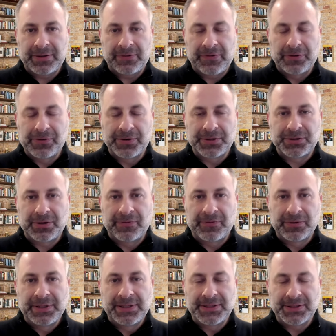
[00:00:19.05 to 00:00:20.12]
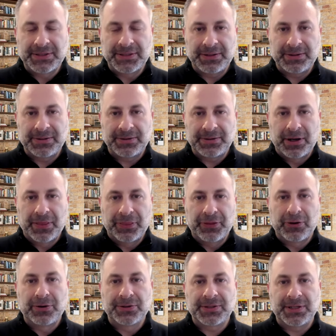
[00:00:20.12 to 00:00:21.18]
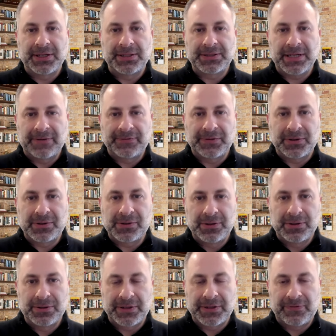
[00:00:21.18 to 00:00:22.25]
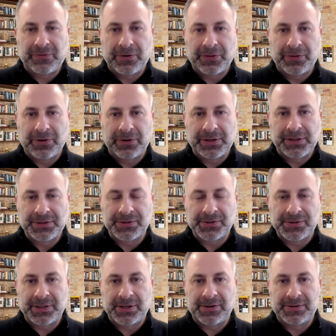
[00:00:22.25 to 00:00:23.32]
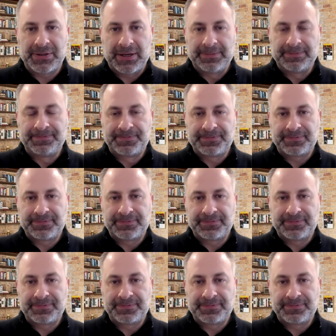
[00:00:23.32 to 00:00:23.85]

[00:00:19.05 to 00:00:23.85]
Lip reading: The Federal Reserve releases it on Thursdays after the close at 4:30 Eastern Standard Time.